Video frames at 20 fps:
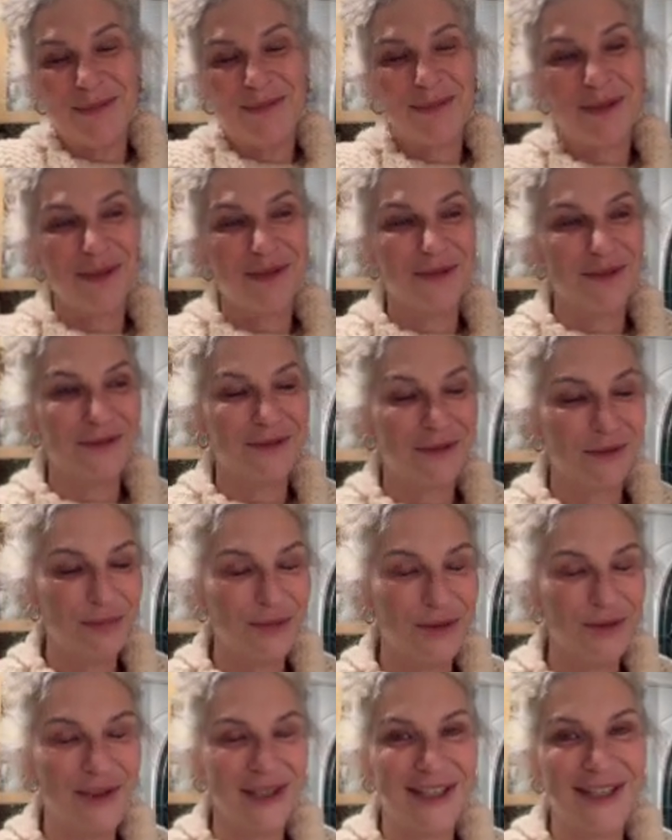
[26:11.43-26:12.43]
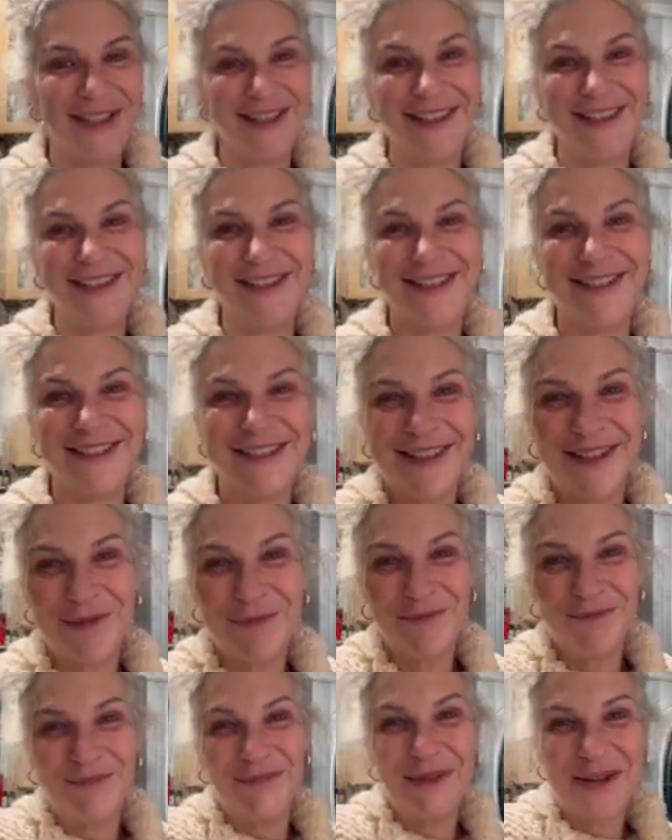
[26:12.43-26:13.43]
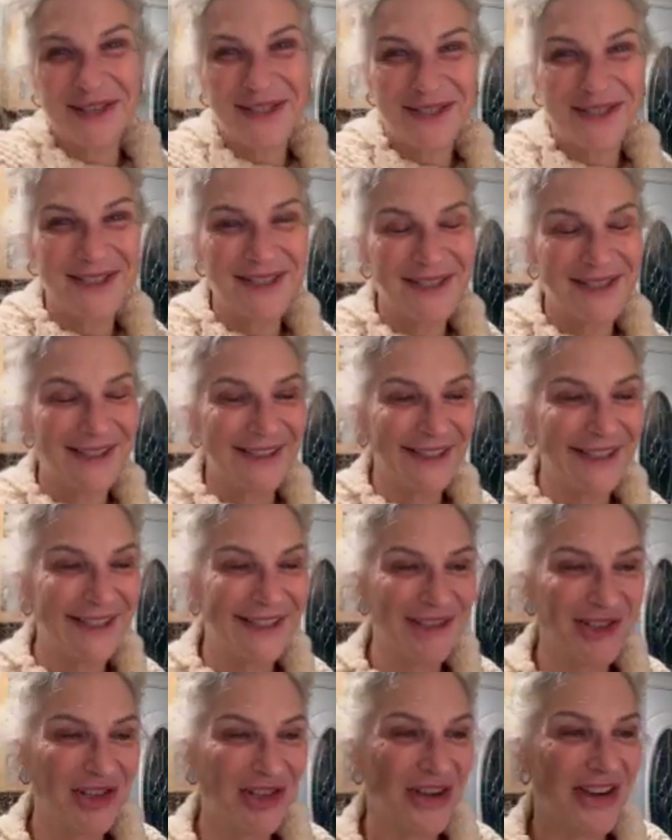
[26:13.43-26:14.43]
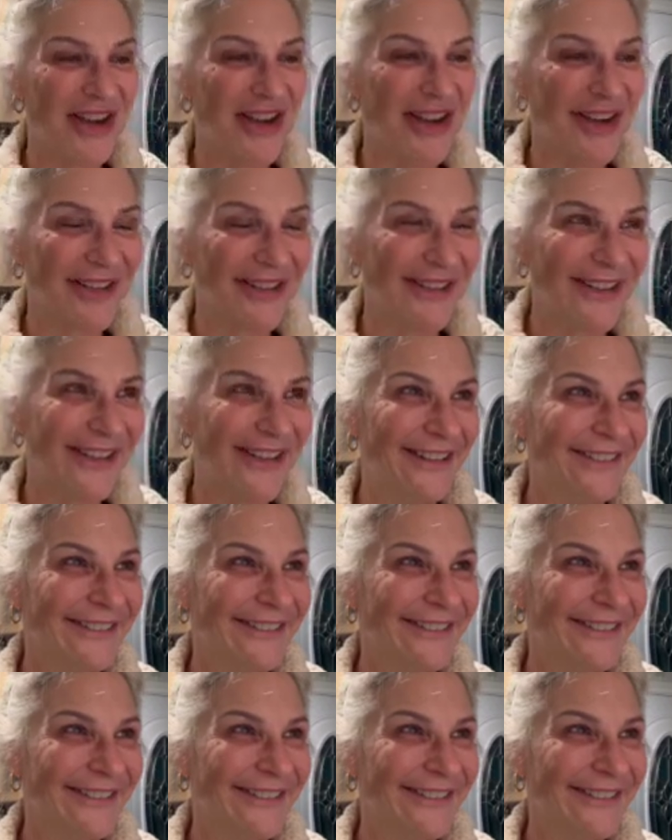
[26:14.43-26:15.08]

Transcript: beautiful bouquets and the boxes of Lindt chocolate,